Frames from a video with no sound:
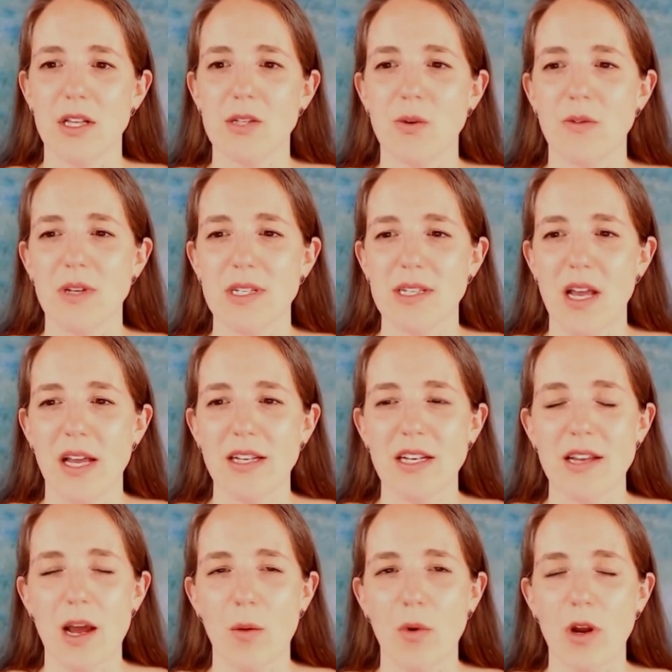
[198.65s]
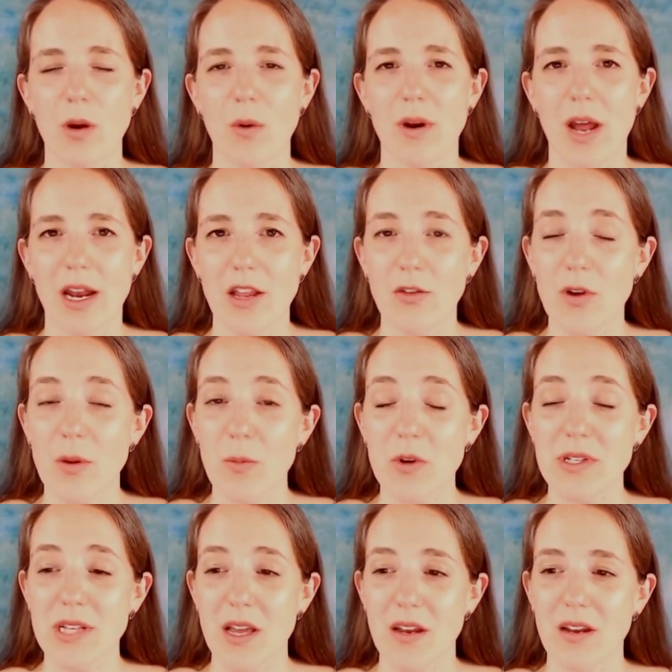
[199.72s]
So we've designed a network where 93%
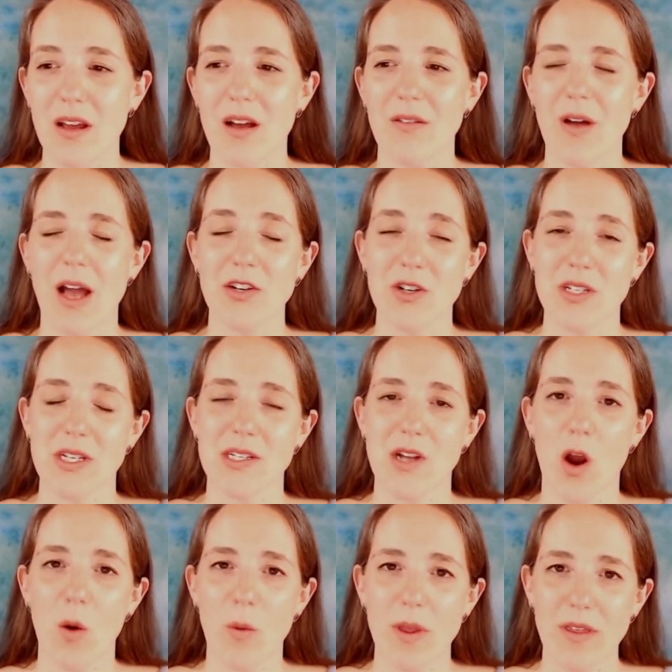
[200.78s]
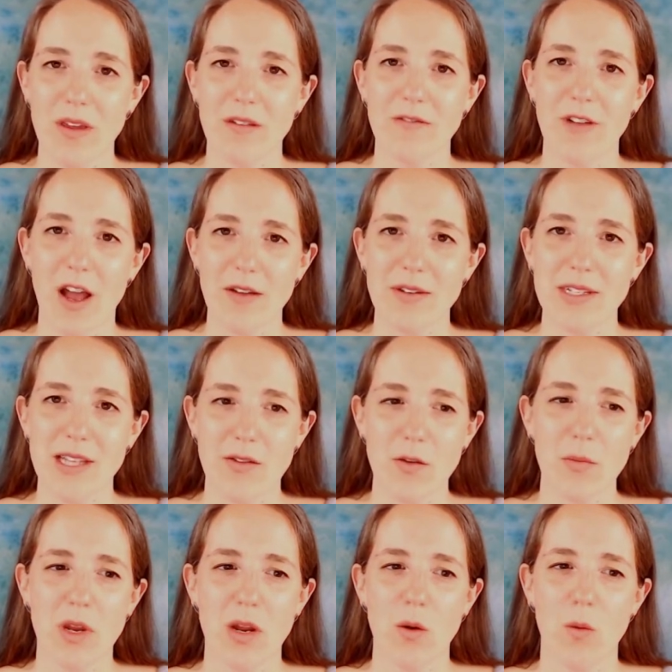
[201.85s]
of addresses are within 5 to 7
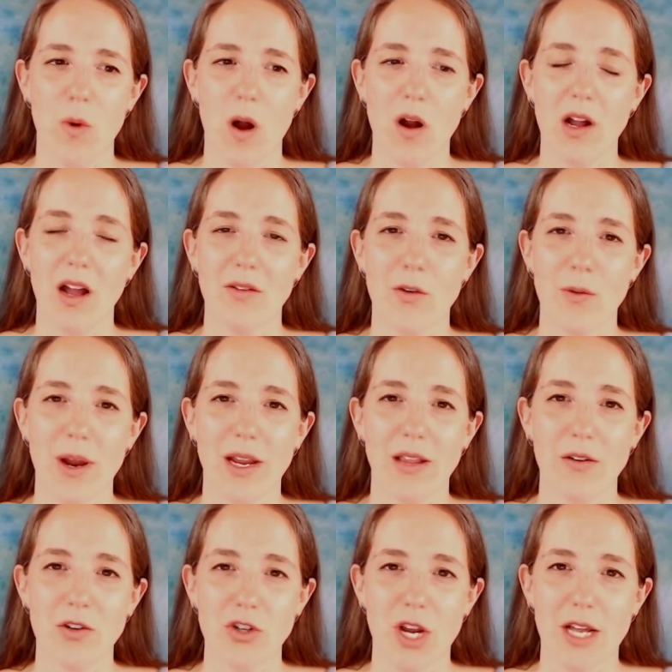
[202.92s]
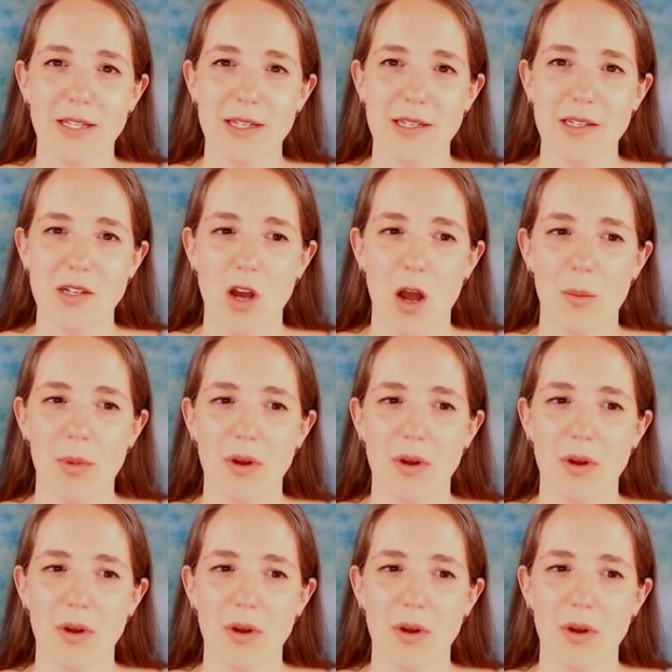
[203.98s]
minute walk of a regular transit stop.